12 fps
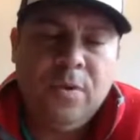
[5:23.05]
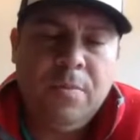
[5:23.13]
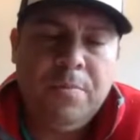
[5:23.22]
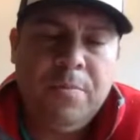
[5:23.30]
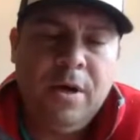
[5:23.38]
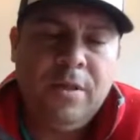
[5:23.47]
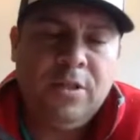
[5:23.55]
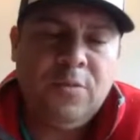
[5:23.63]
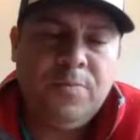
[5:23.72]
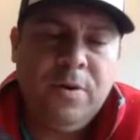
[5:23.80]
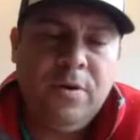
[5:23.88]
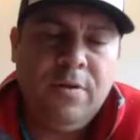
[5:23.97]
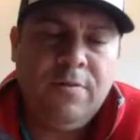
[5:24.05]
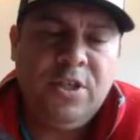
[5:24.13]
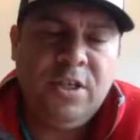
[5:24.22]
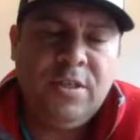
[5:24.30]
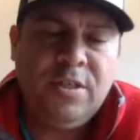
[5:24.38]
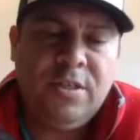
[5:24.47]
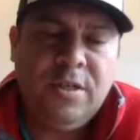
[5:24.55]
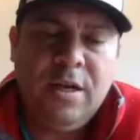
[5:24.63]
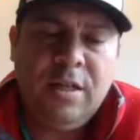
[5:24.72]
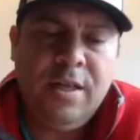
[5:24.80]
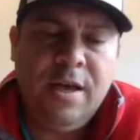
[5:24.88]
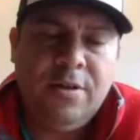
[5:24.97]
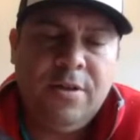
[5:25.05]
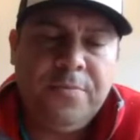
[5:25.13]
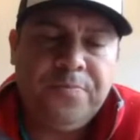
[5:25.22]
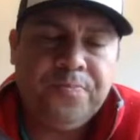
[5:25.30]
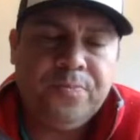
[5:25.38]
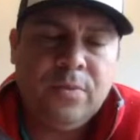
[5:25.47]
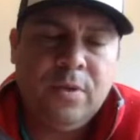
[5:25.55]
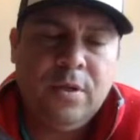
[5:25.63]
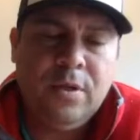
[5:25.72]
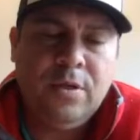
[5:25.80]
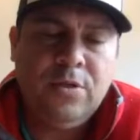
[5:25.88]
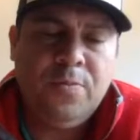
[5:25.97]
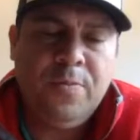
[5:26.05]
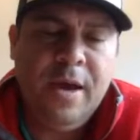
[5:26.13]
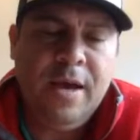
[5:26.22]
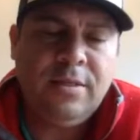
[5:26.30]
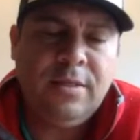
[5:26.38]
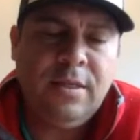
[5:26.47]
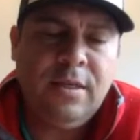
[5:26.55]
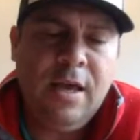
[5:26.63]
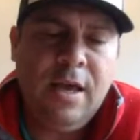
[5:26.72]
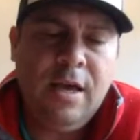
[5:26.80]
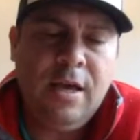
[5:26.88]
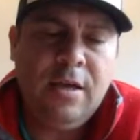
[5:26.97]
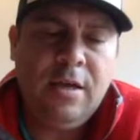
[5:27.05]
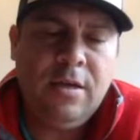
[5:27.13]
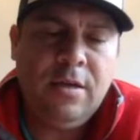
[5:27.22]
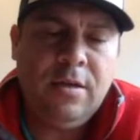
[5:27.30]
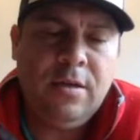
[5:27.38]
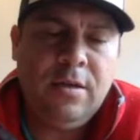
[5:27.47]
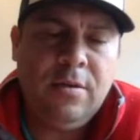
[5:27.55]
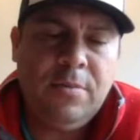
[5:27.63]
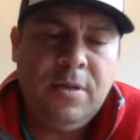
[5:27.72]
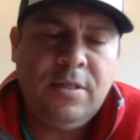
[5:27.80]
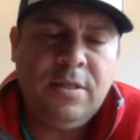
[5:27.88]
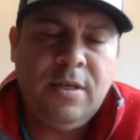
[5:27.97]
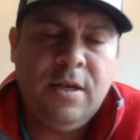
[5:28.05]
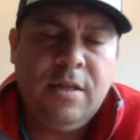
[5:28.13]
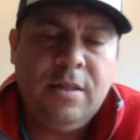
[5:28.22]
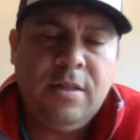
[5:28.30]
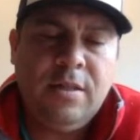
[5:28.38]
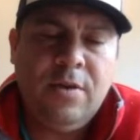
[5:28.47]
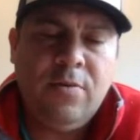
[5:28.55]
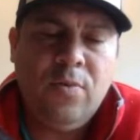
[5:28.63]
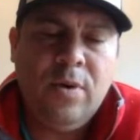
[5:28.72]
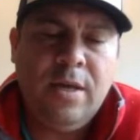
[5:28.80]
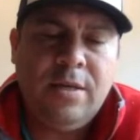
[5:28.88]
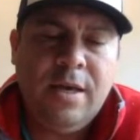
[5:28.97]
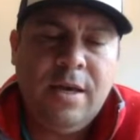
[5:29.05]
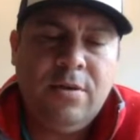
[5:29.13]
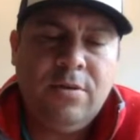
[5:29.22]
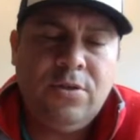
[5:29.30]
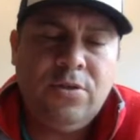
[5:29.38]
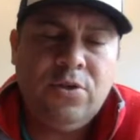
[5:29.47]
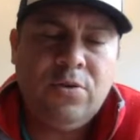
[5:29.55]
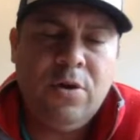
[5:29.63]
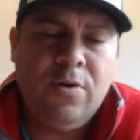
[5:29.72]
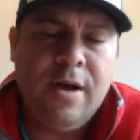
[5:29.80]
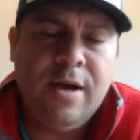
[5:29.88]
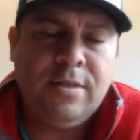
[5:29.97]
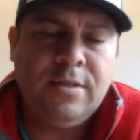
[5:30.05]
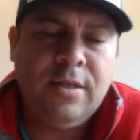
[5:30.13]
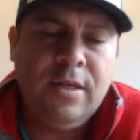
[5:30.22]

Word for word: But the Spirit of Jesus did not allow them. So, passing at Mysia, they went down to Troas,